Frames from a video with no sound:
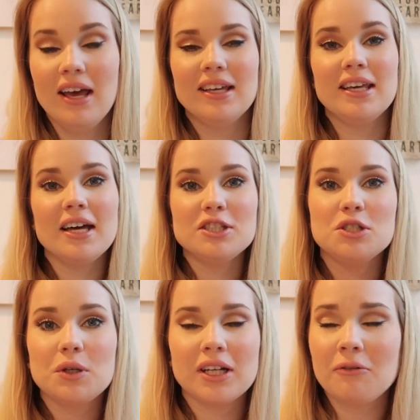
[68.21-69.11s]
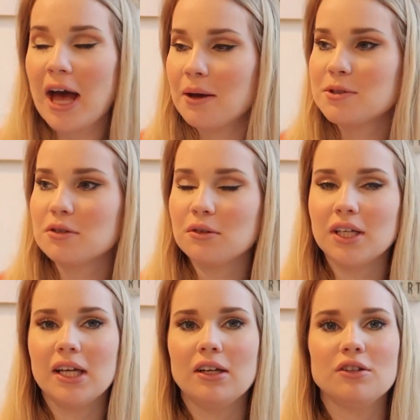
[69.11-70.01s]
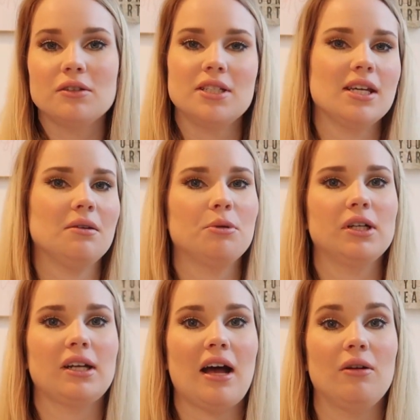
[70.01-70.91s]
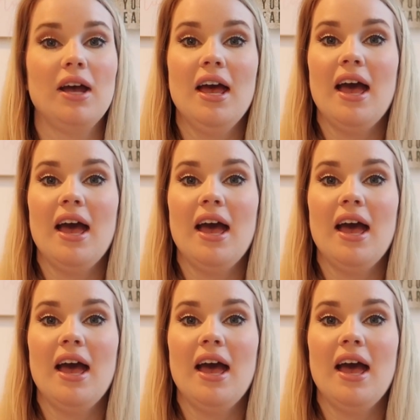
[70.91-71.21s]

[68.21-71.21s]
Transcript: Yes, you can absolutely get your ticket printed out